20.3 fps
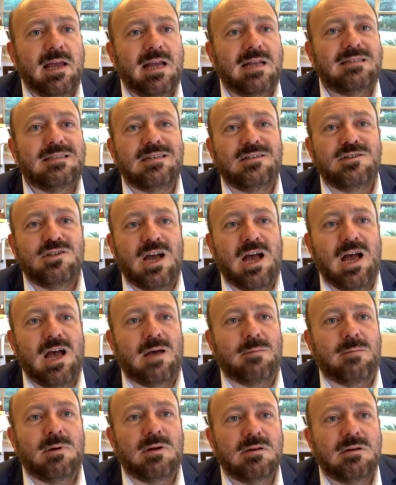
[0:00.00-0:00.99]
It's a
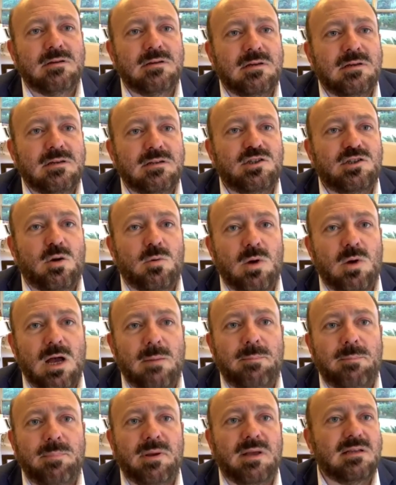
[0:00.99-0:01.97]
job. Show
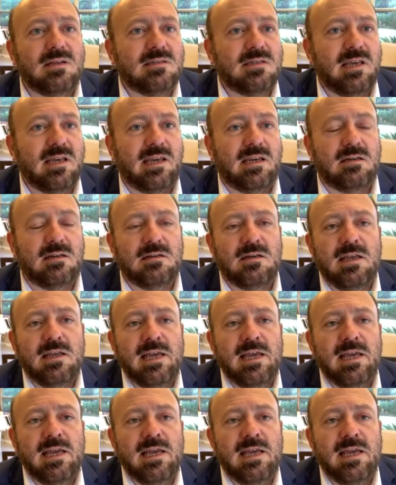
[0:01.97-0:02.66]
up, sing.